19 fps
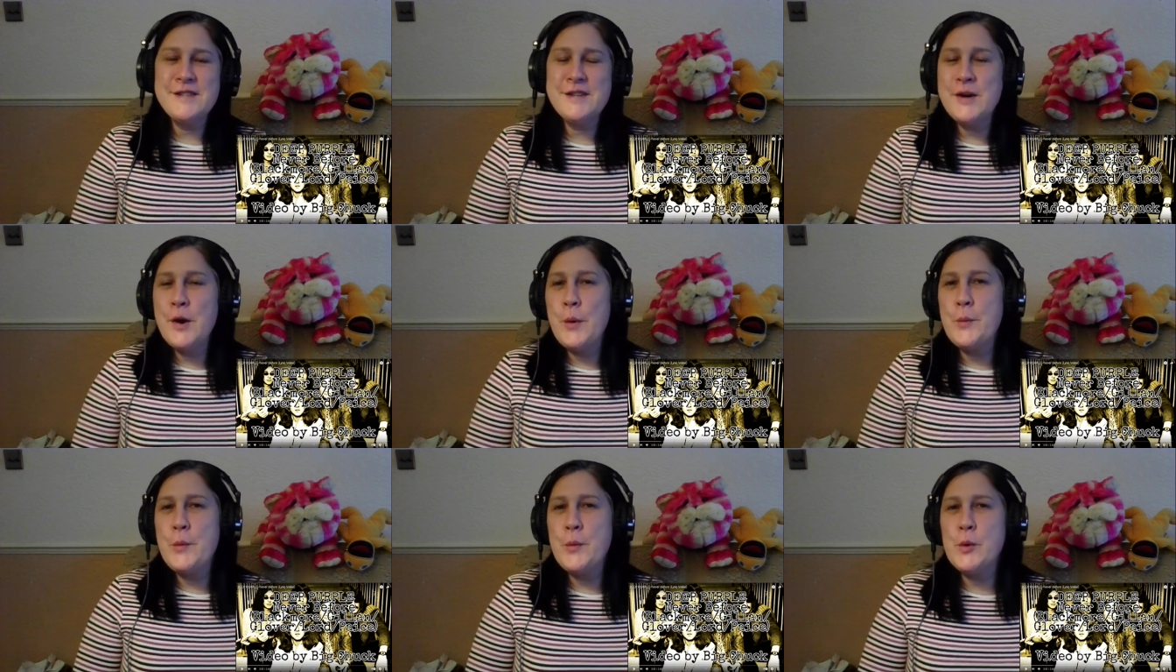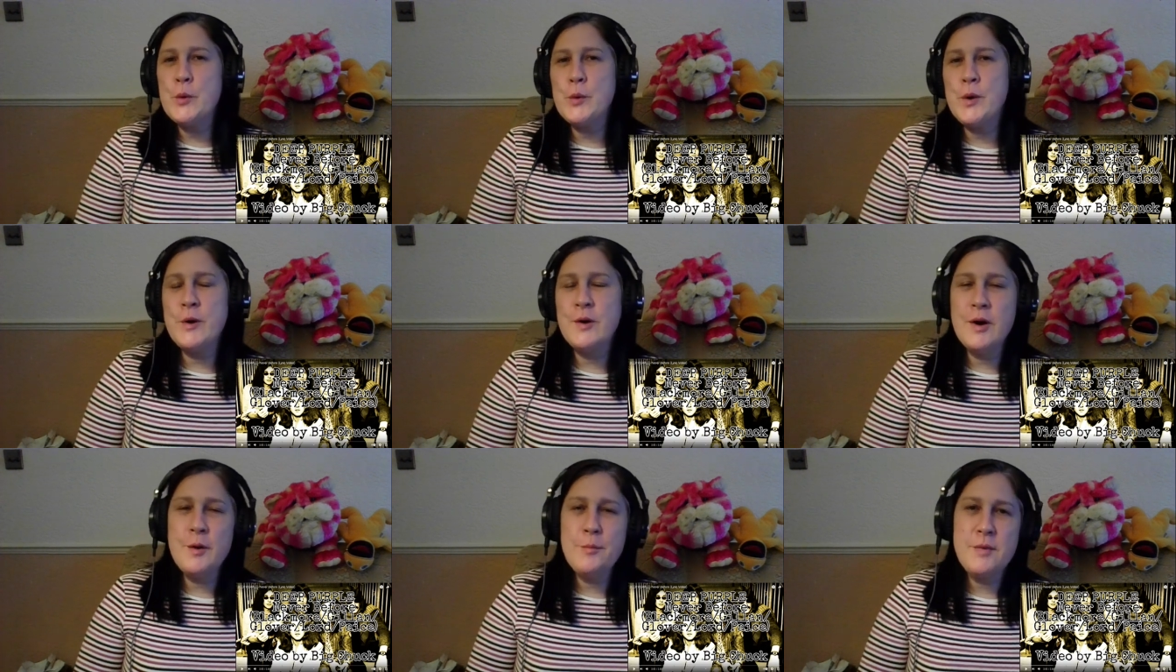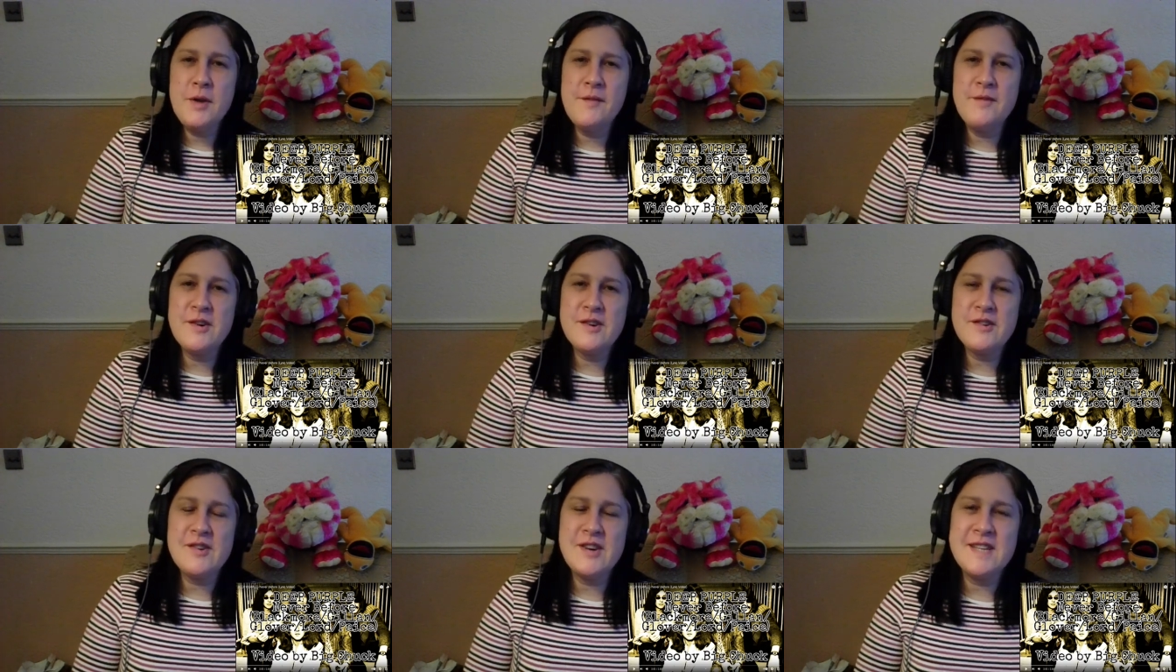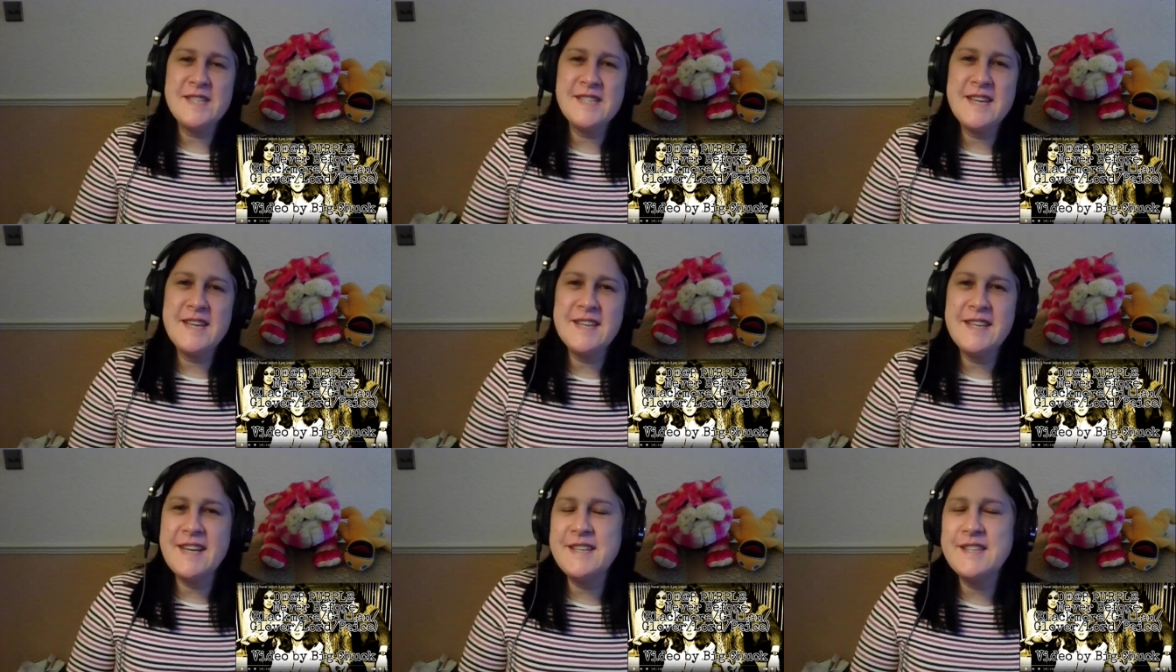I hope you're well, hope you're having a great
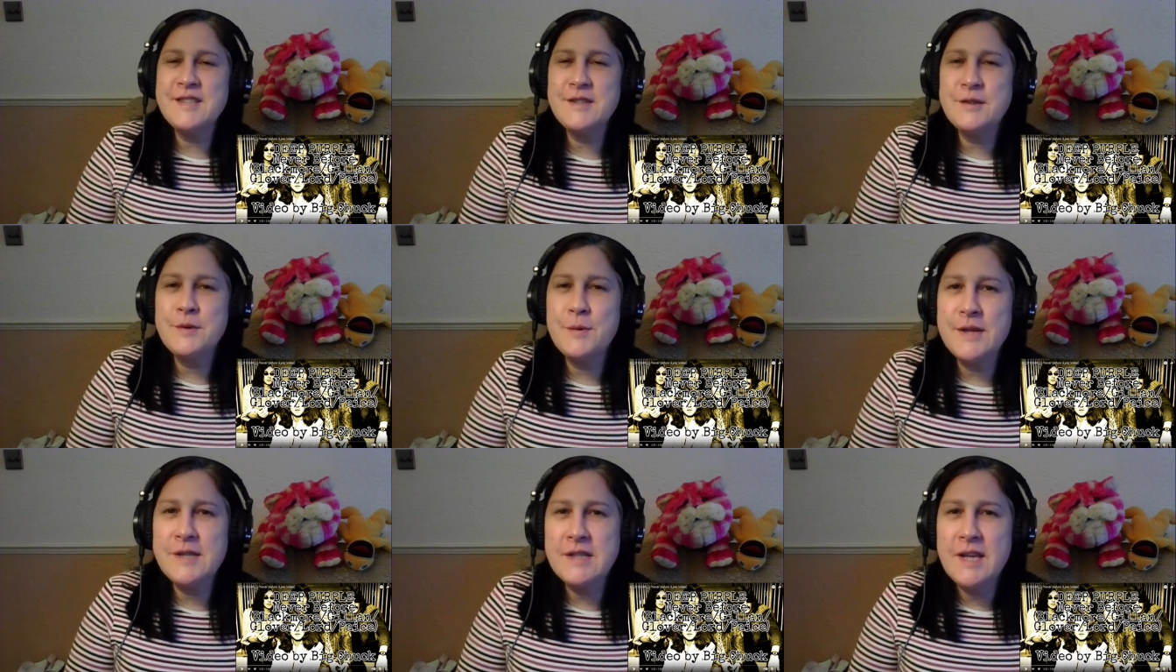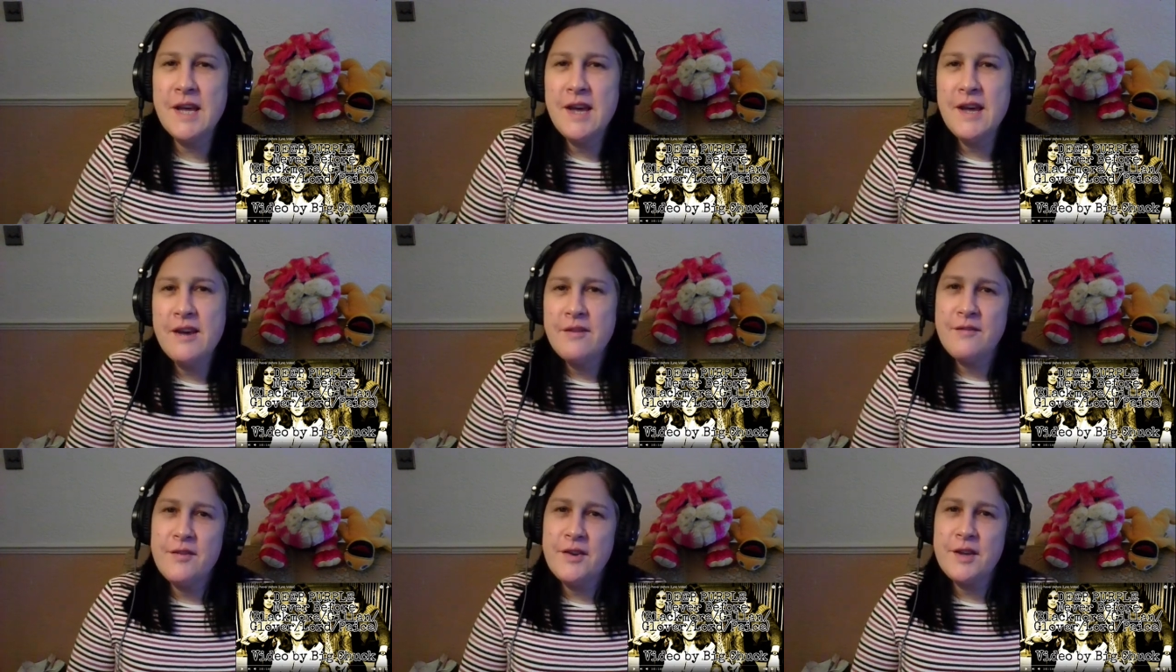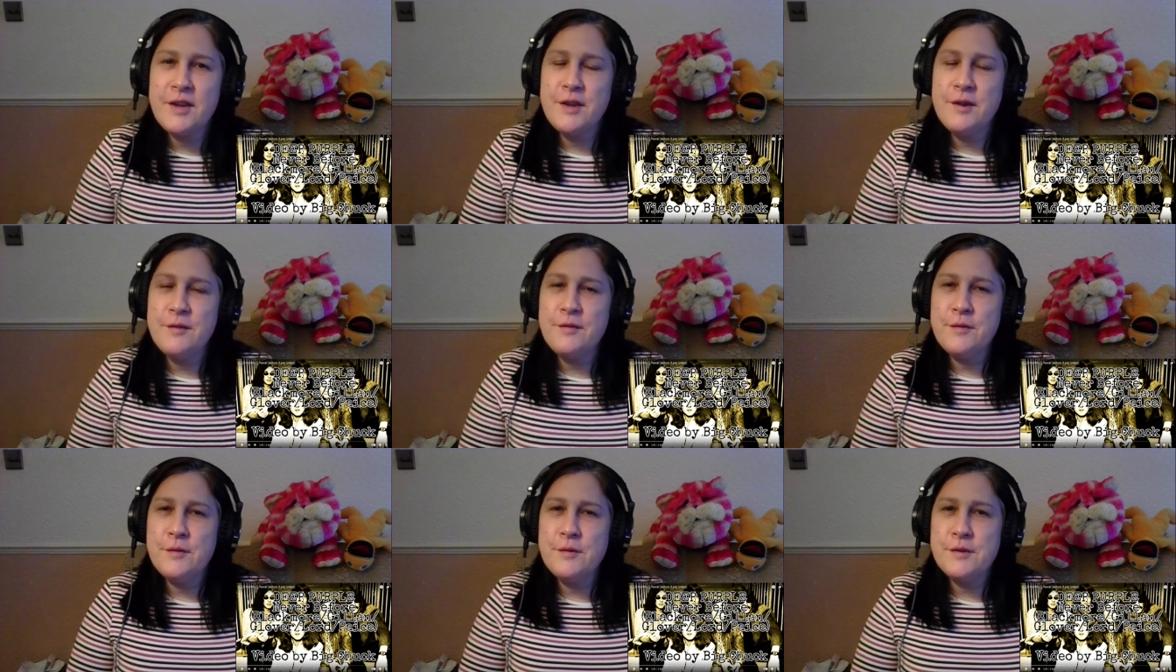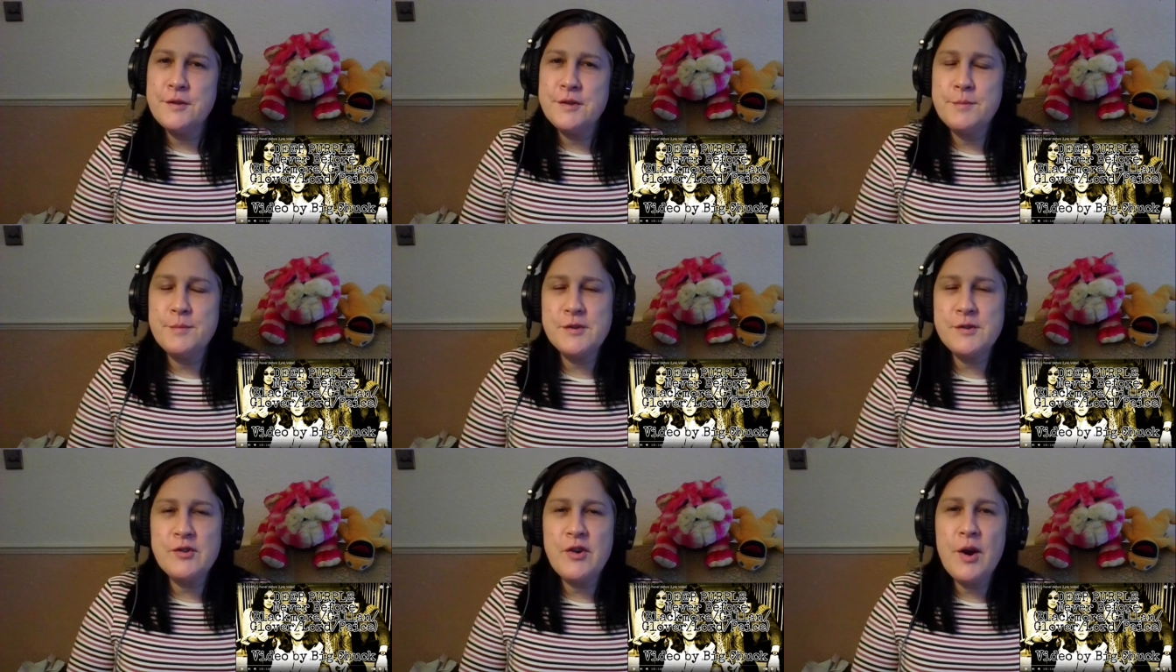day, and as always, thank you for
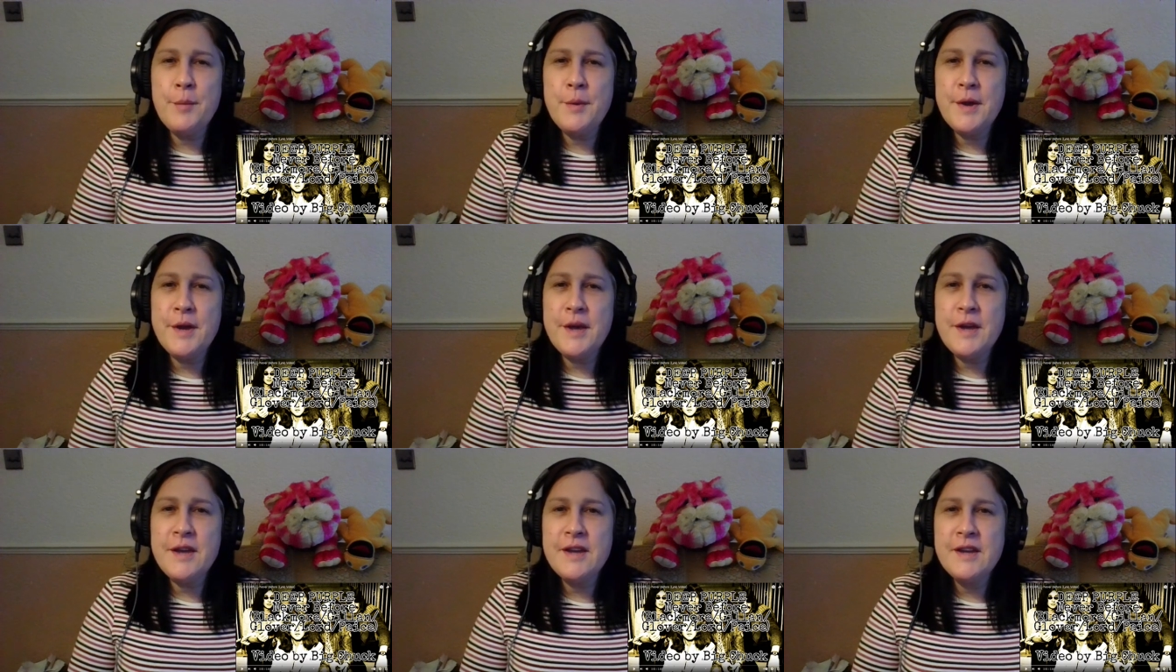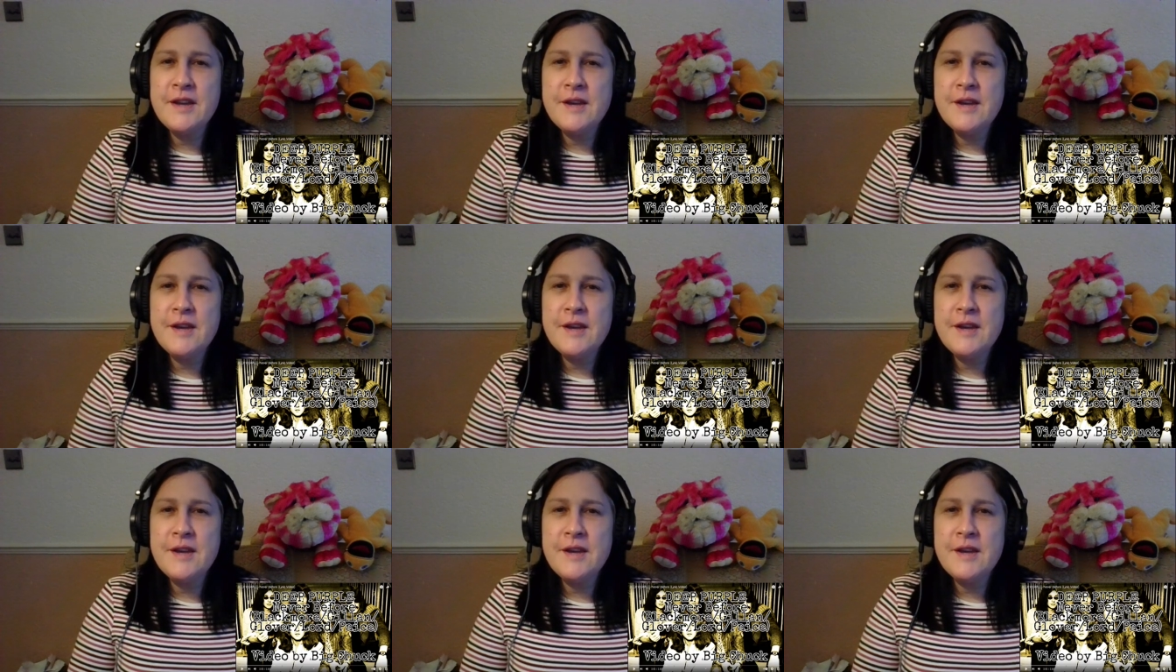subscribing.